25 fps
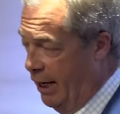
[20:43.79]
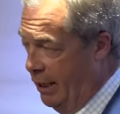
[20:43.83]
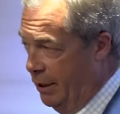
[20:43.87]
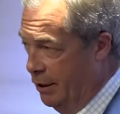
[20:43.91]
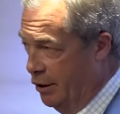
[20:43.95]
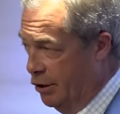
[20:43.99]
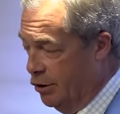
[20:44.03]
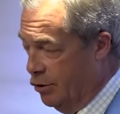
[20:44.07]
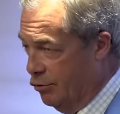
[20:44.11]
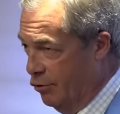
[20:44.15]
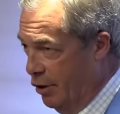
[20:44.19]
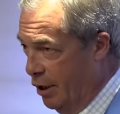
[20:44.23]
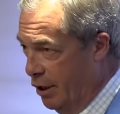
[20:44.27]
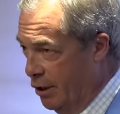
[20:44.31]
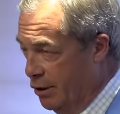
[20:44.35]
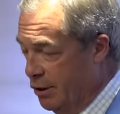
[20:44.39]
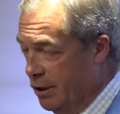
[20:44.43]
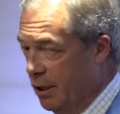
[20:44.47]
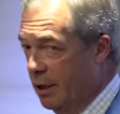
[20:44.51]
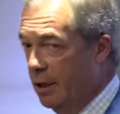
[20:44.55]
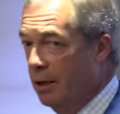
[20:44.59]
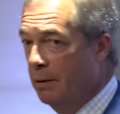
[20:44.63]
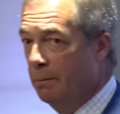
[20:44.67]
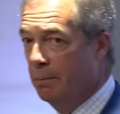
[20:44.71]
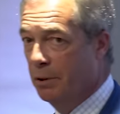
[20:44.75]

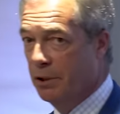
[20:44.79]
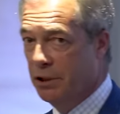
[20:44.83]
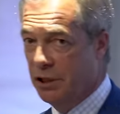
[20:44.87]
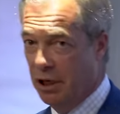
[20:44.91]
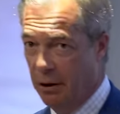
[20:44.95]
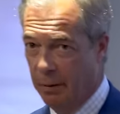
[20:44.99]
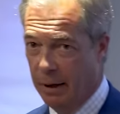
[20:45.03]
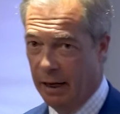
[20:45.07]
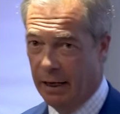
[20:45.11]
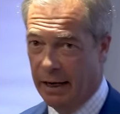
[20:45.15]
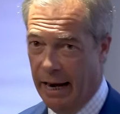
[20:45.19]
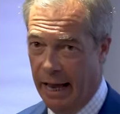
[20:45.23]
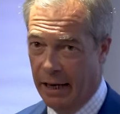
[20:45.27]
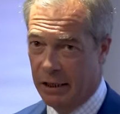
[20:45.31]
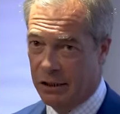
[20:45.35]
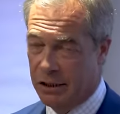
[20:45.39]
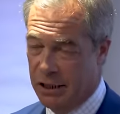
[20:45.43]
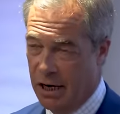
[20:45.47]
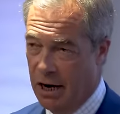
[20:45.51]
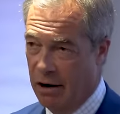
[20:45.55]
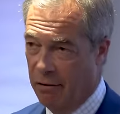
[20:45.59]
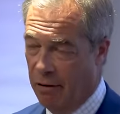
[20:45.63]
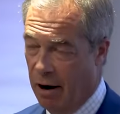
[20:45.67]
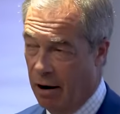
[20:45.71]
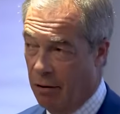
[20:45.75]
industries pursuing net
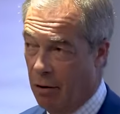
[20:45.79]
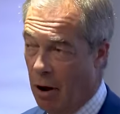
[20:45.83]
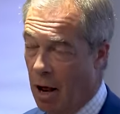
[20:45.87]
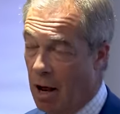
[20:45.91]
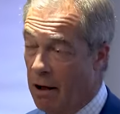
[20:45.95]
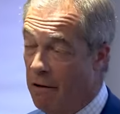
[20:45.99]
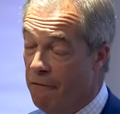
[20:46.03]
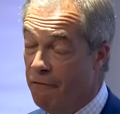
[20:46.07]
zero